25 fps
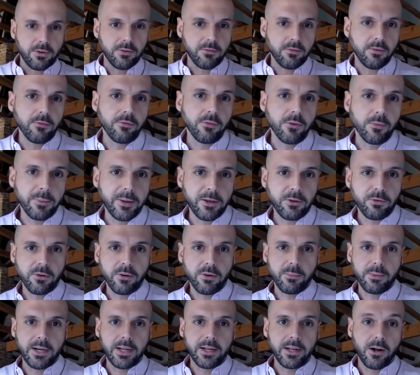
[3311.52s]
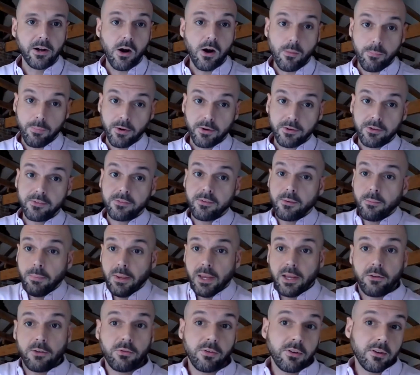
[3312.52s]
of information about it, our
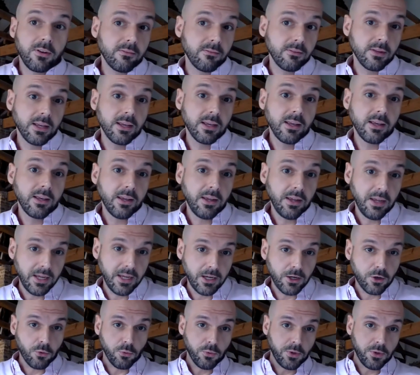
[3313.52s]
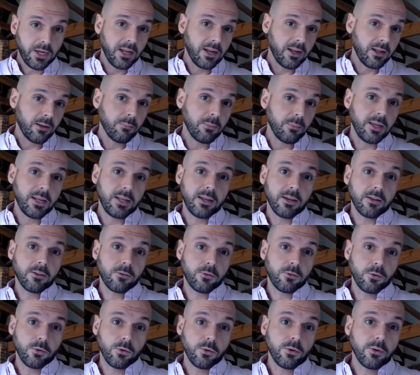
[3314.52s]
participation in creating media
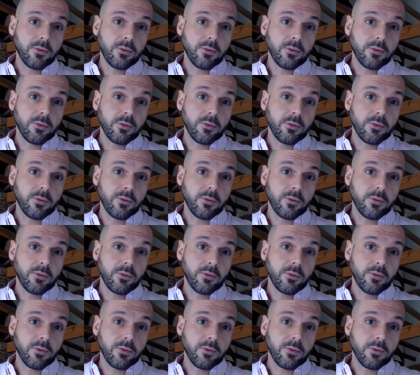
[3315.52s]
too.